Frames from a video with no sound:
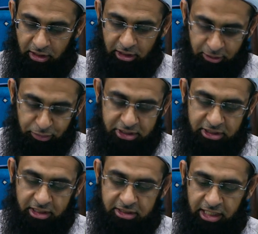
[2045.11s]
The prisoner
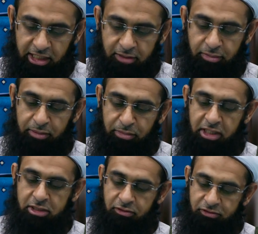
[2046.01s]
is taken by
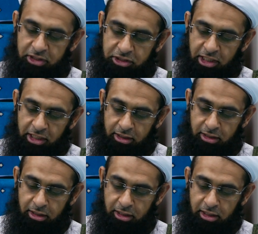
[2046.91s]
means of the chain
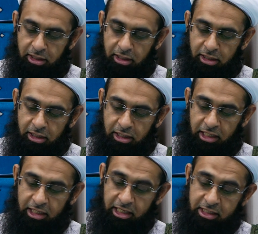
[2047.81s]

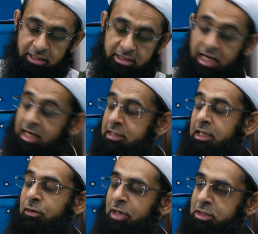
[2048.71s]
in a desired
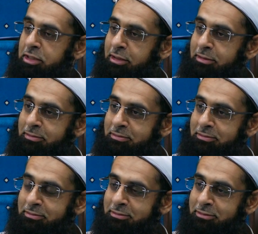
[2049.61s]
direction.
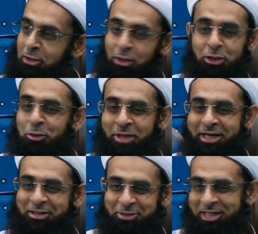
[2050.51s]
Oh, I don't
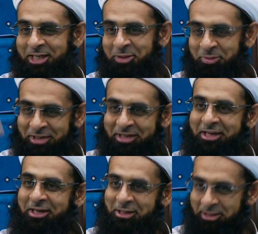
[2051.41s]
mind, you're taking me
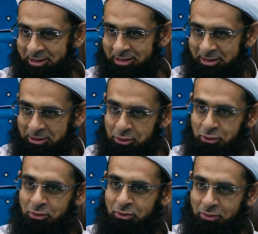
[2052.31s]
uh,
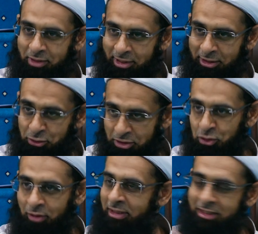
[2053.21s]
to, uh, to
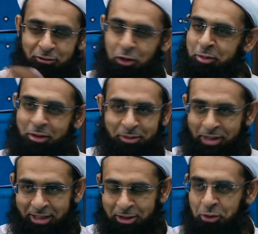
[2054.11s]
enjoy myself, no problem, I
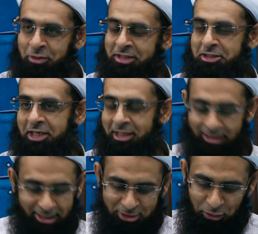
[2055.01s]
can go with a chain,
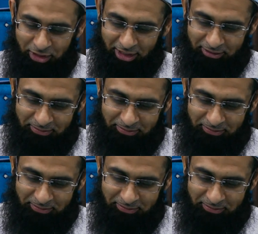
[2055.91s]
that's okay.